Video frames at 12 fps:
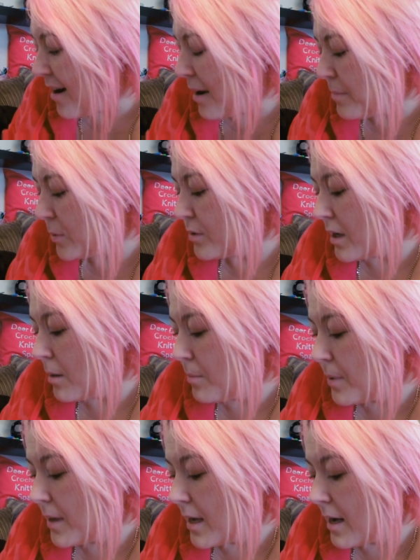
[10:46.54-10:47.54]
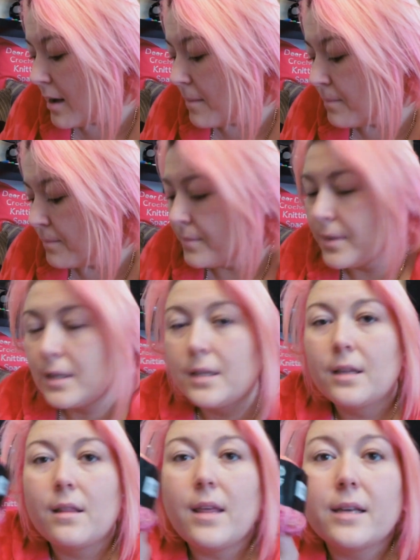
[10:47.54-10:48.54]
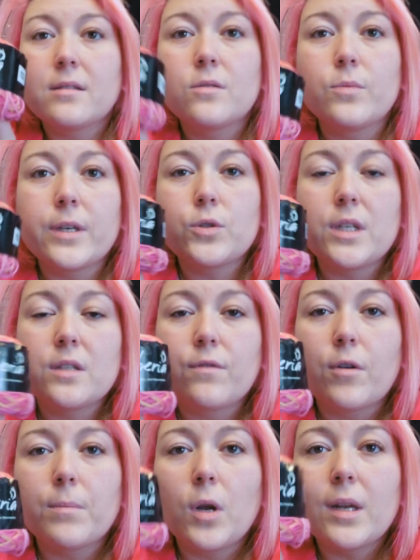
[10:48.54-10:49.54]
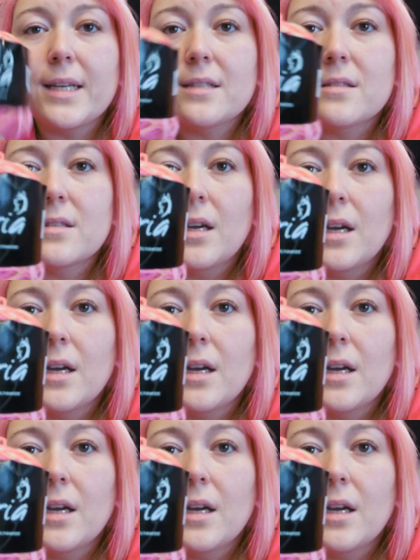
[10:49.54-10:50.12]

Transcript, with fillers: I balled up um, this which is from Lolly's